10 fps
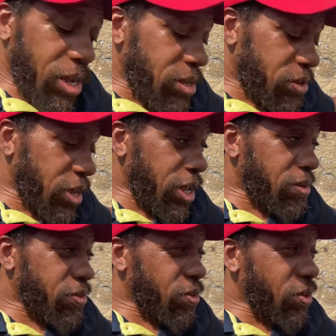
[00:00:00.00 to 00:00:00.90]
so yeah.
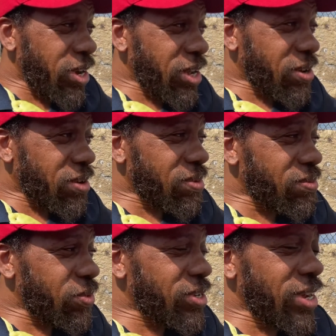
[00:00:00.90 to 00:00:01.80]
So when they
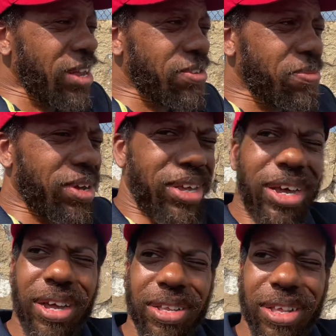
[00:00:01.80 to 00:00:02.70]
reached out to him, like
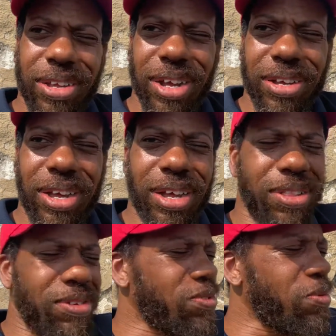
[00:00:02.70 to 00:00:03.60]
yeah, they're like yeah,
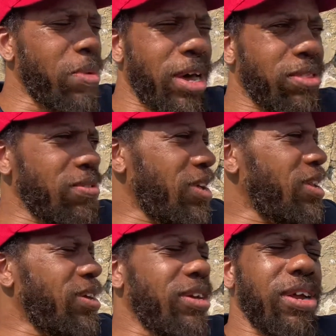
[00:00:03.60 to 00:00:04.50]
there's no Matthew. They
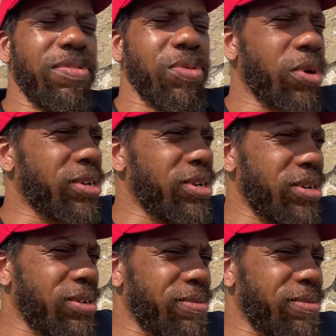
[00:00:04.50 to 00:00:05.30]
he never worked here.